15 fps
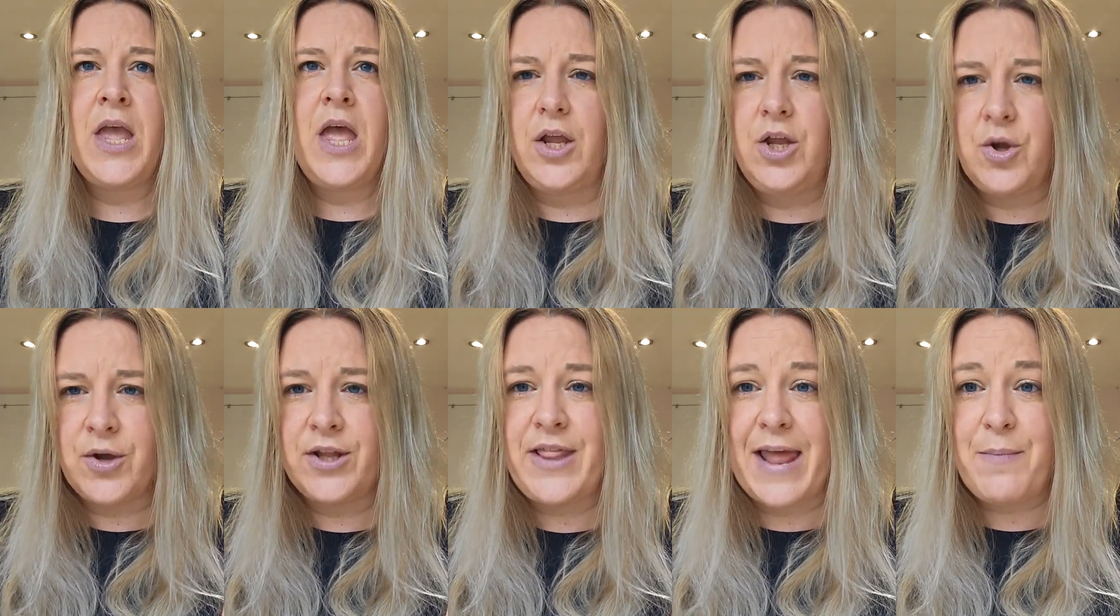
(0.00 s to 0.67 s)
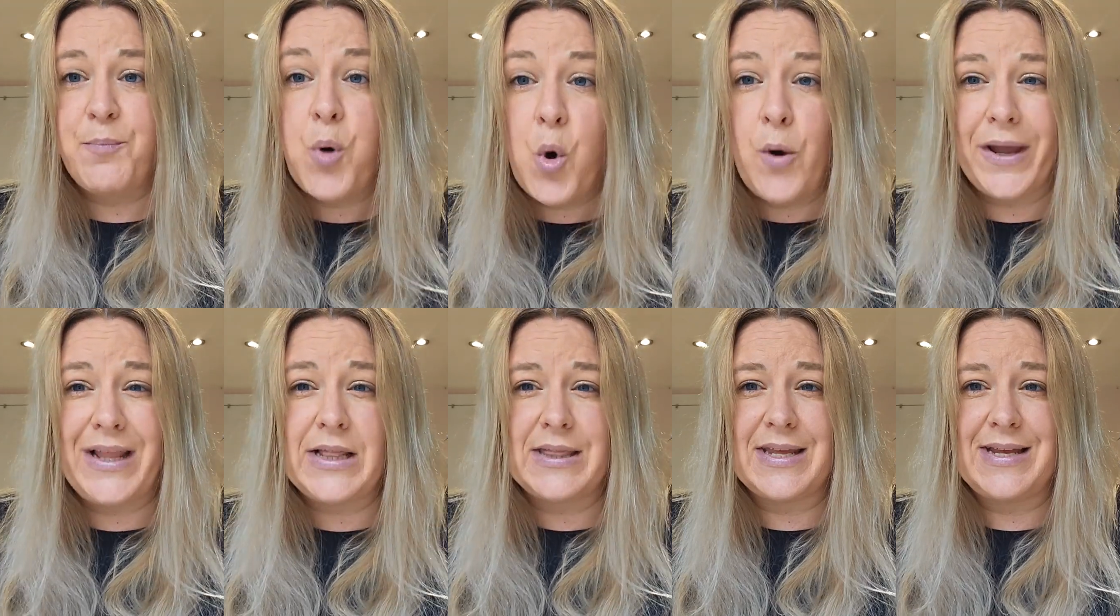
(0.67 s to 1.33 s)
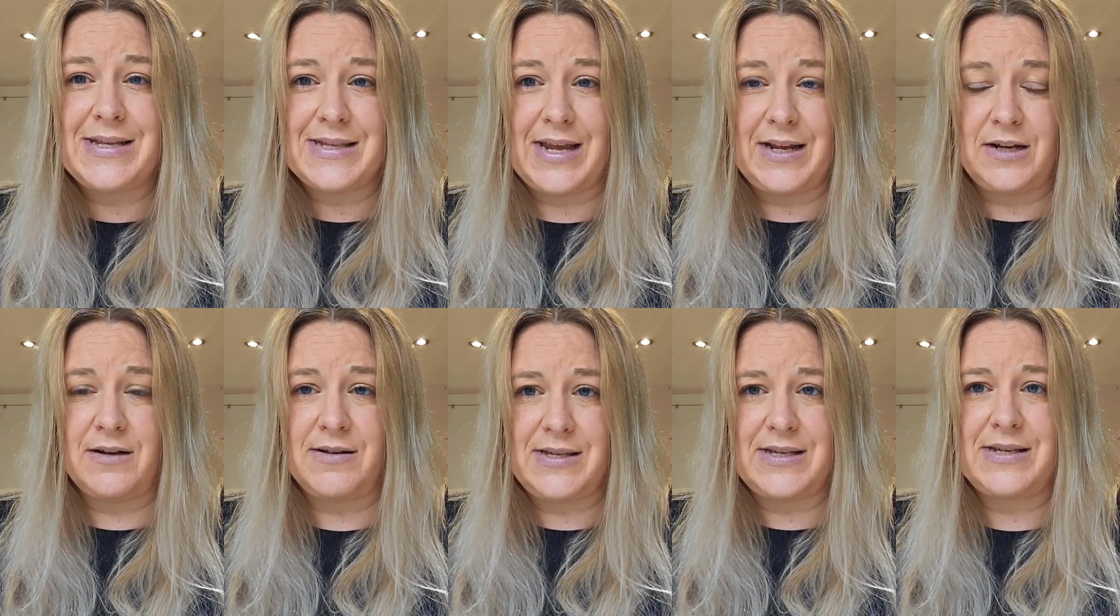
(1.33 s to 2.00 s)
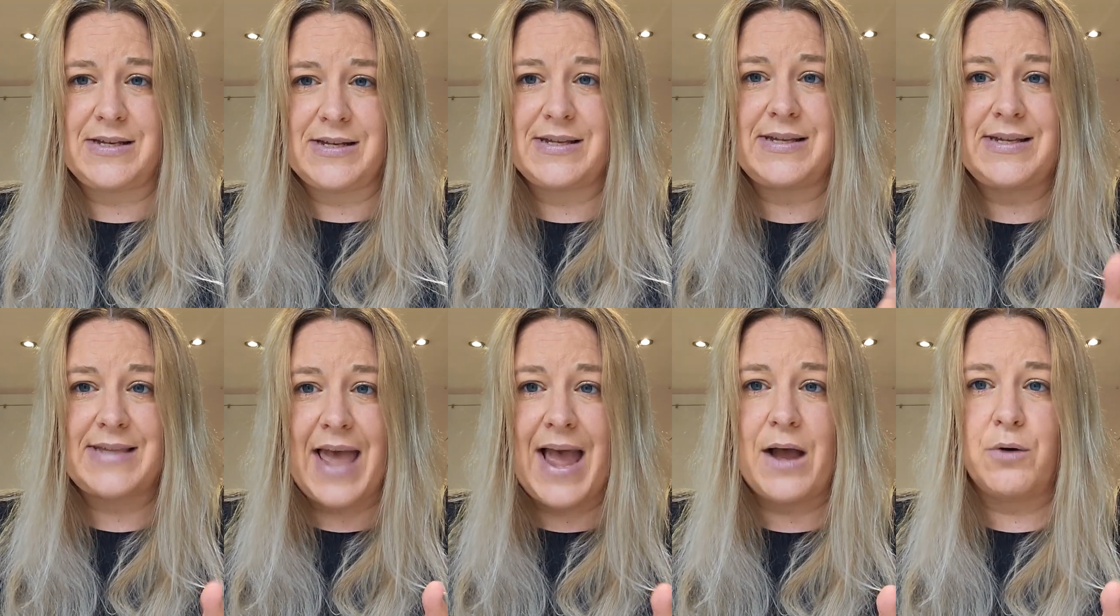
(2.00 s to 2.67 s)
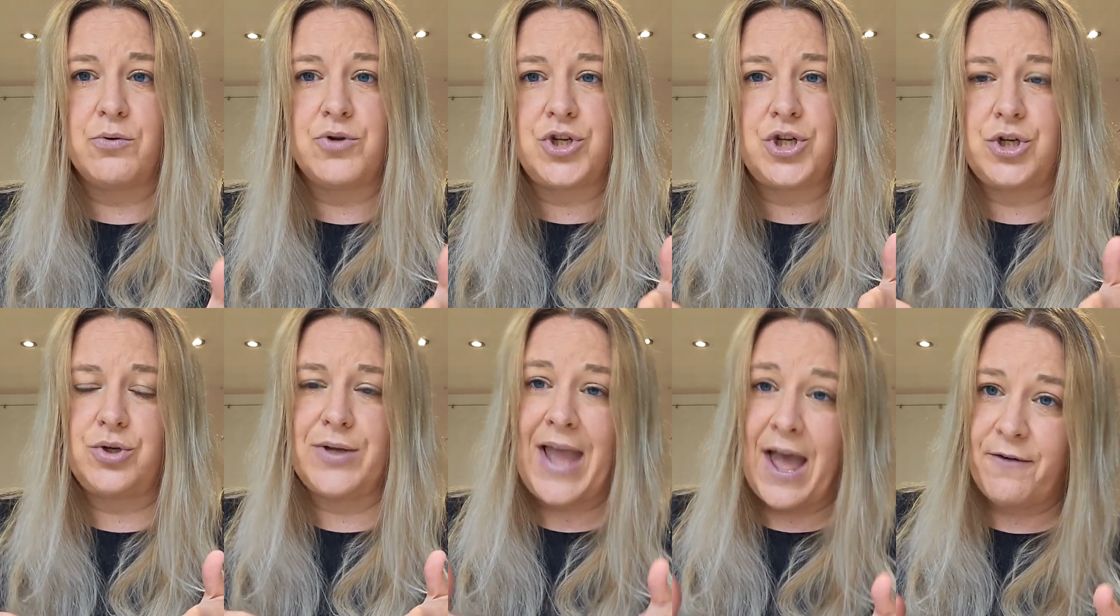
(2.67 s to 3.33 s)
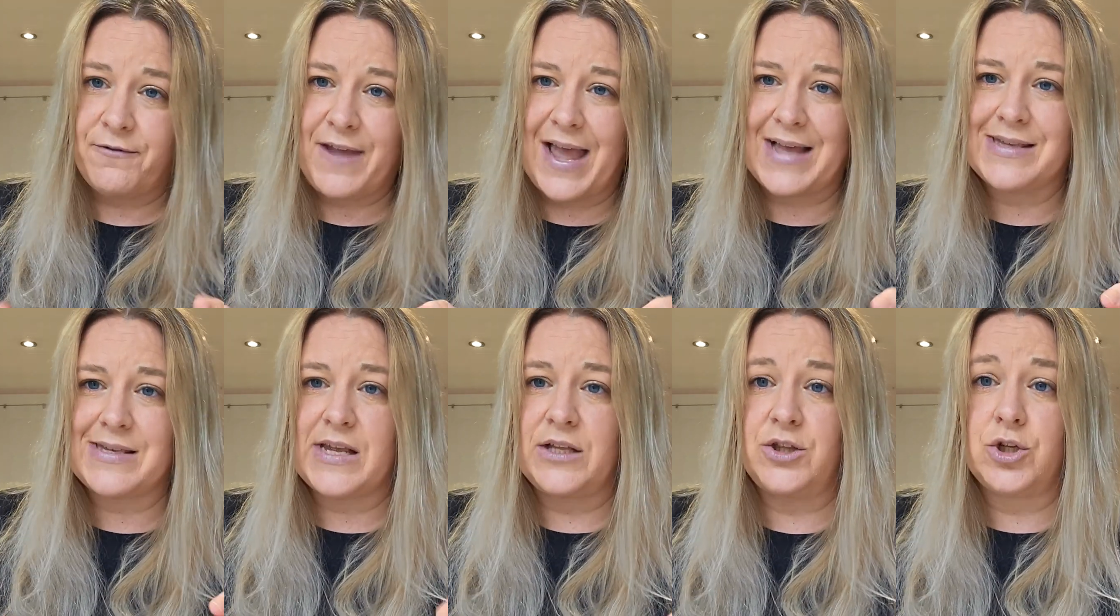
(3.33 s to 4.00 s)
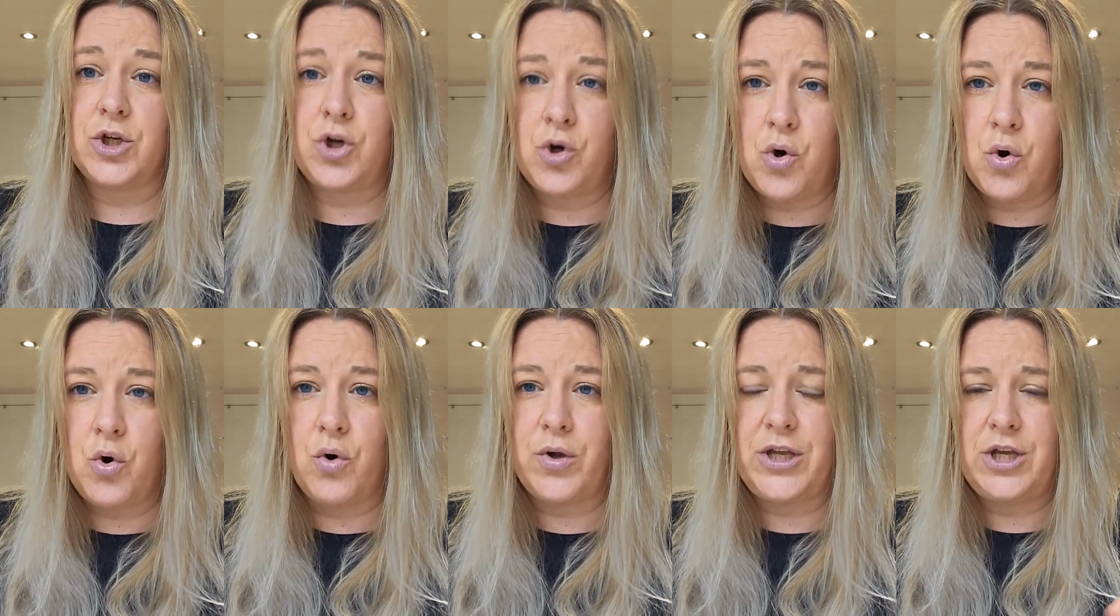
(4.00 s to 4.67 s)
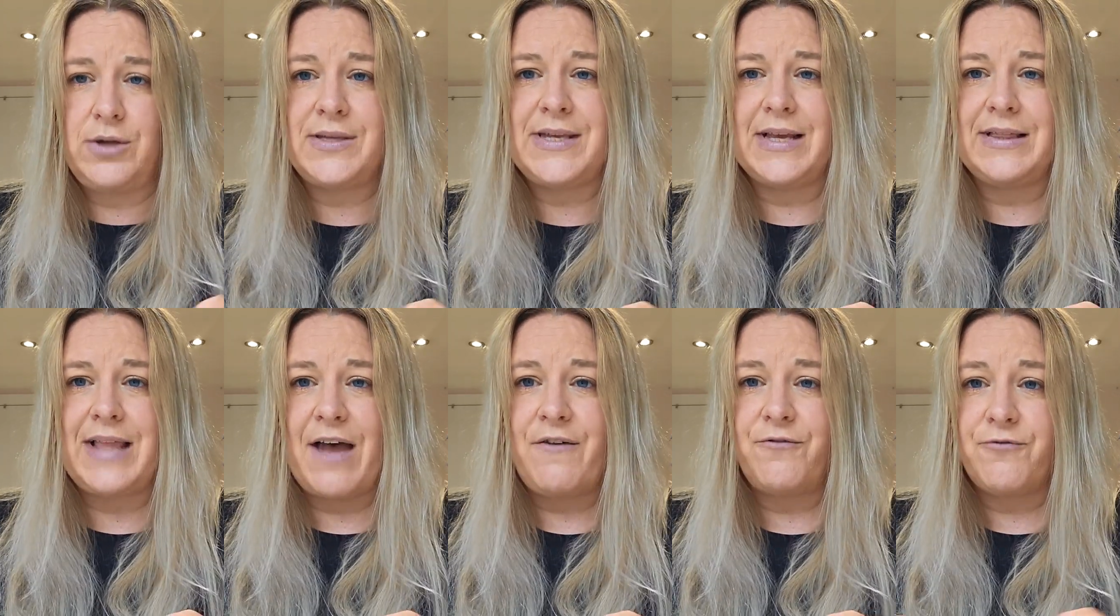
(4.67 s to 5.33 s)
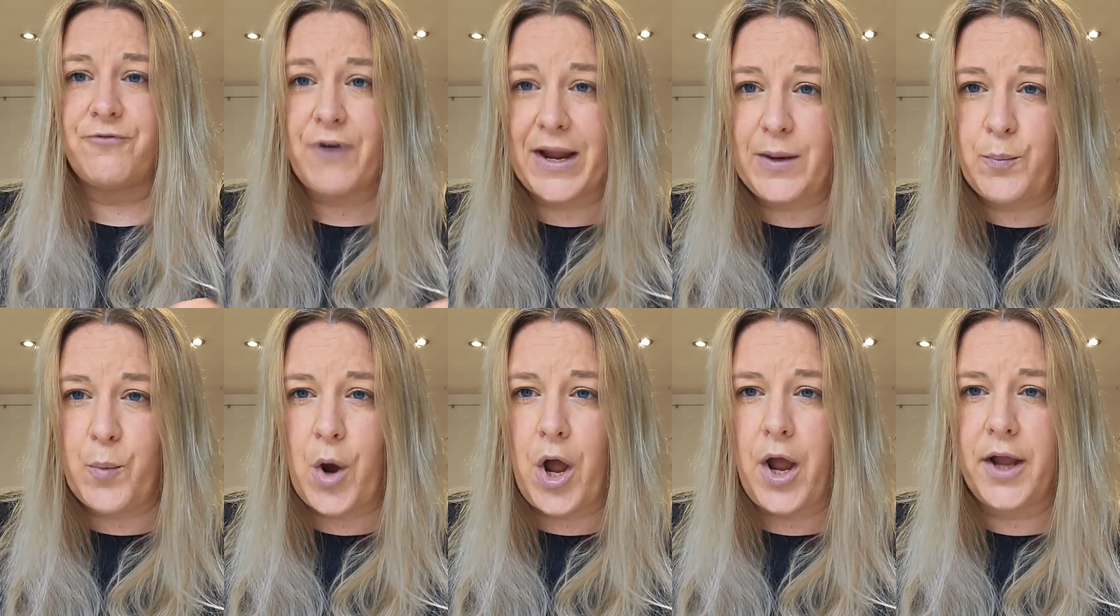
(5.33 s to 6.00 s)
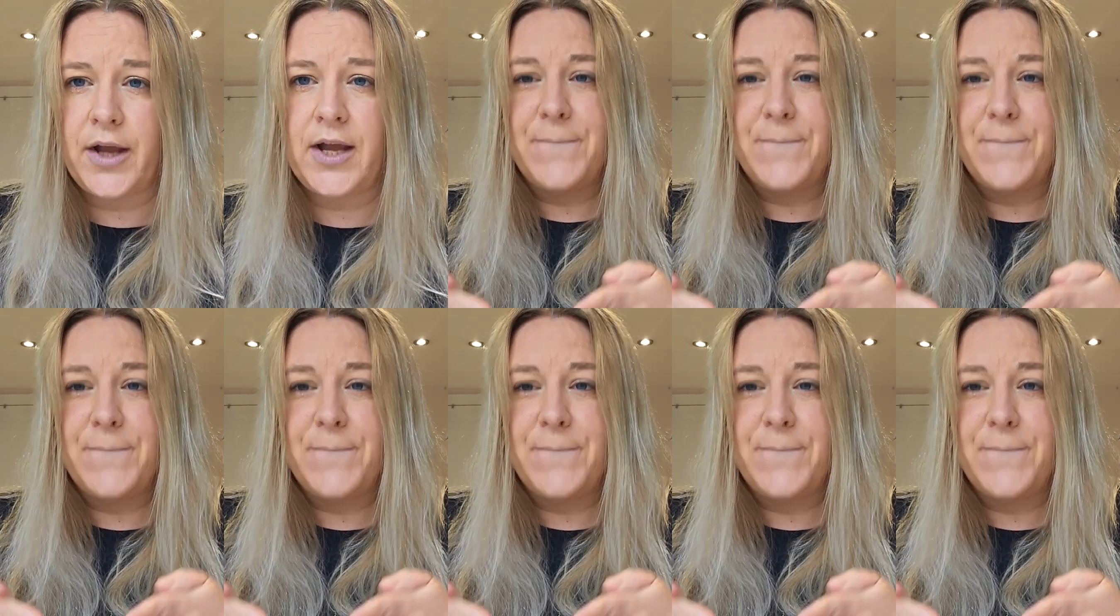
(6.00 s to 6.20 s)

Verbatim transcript: You can then point these inconsistencies out to CAFCAS and the court using that framework.